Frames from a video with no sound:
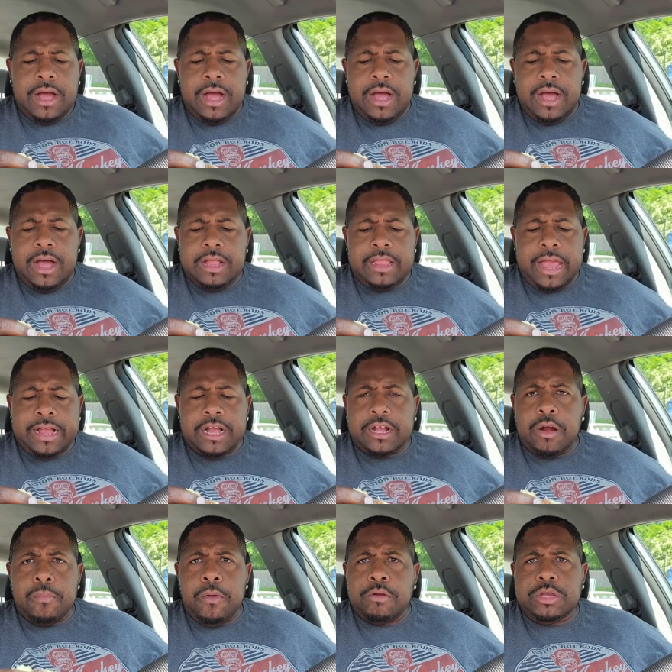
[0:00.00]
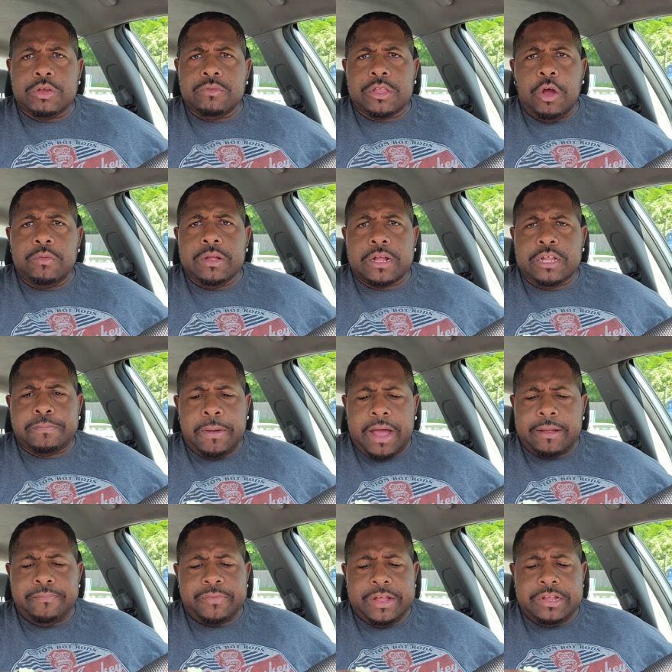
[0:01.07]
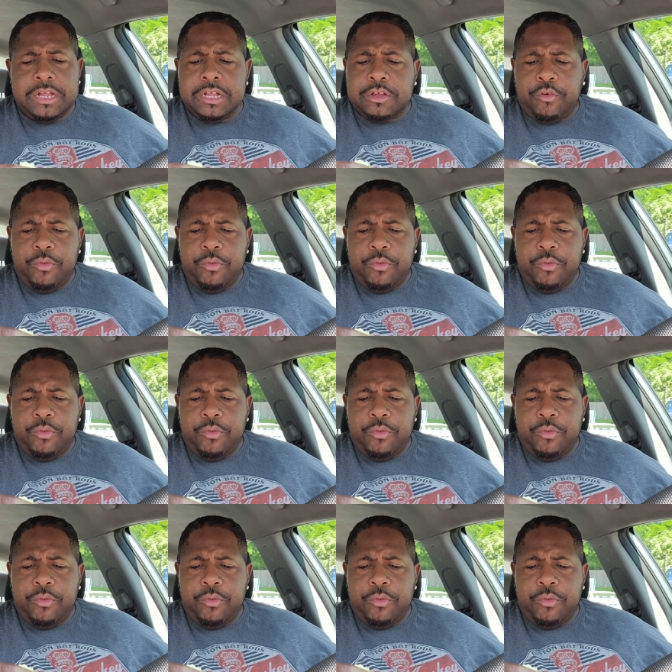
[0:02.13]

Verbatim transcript: uh, like the commercial donut spot. This is